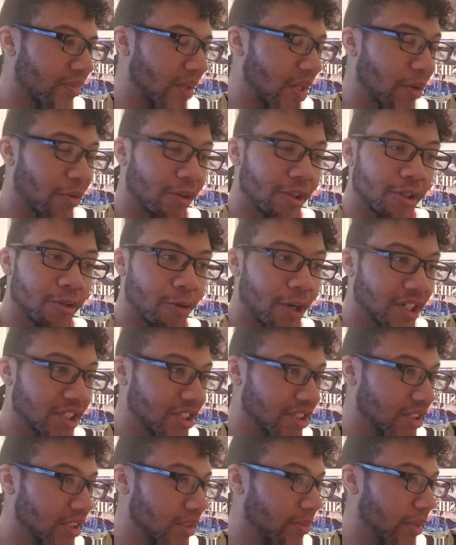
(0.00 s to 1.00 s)
really
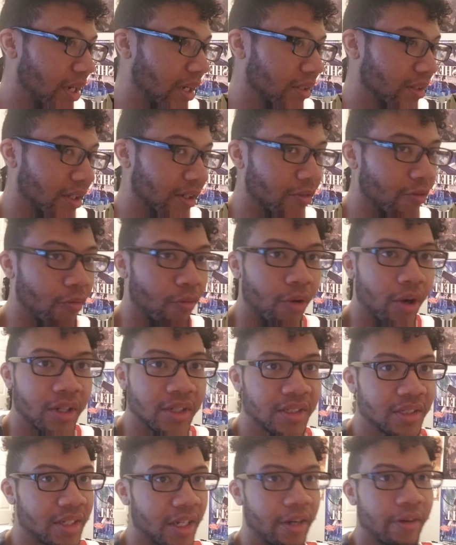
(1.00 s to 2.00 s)
questions, man. Like, what
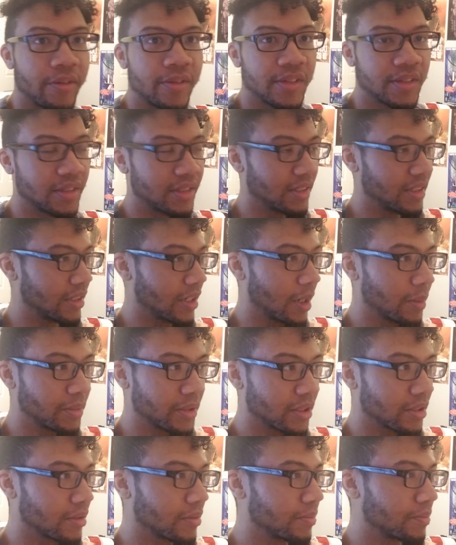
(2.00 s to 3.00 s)
is Eren and Zeke up
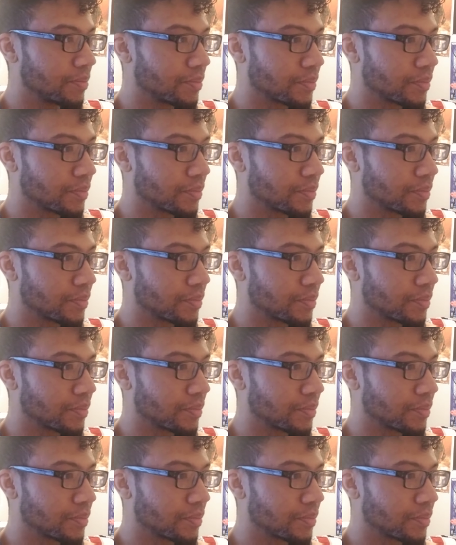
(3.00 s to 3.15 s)
to?